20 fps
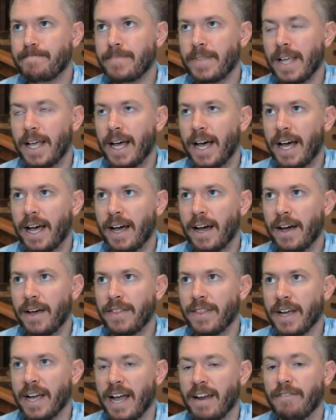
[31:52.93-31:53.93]
uh, the
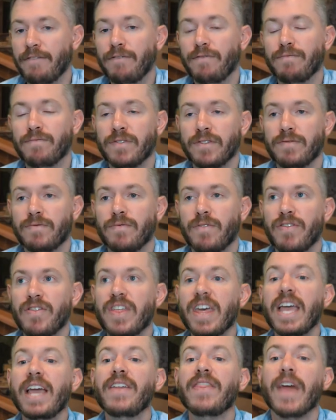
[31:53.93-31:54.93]
kind of
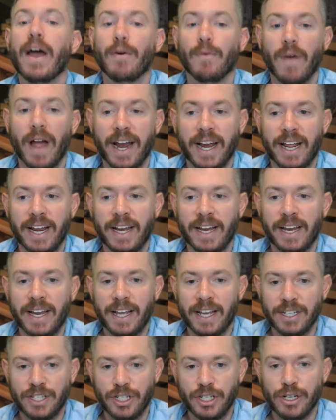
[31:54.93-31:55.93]
thing that writing
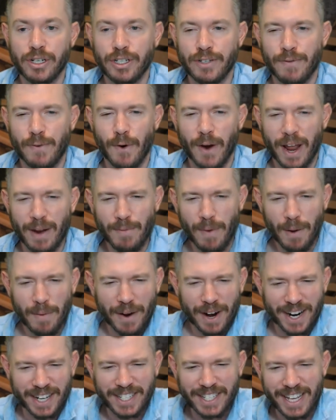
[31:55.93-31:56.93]
is used for. And what we're
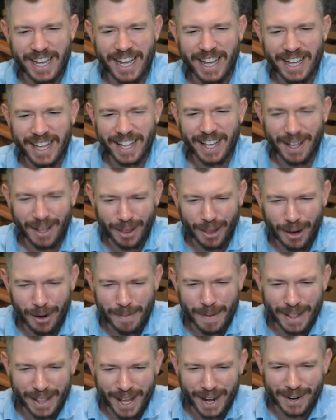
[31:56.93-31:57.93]
going to see a little
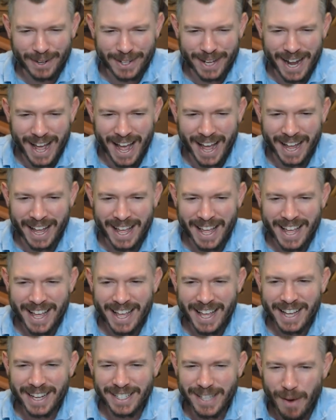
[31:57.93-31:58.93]
bit later today
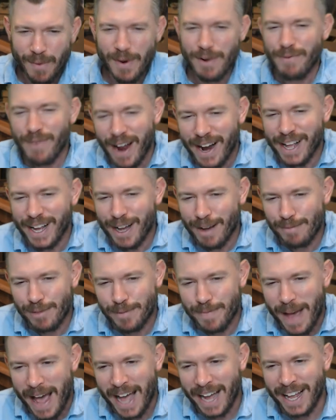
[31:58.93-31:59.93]
is that when writing comes
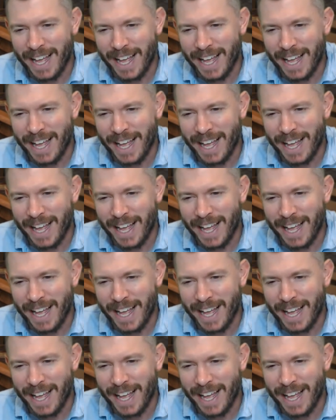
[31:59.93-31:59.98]
back,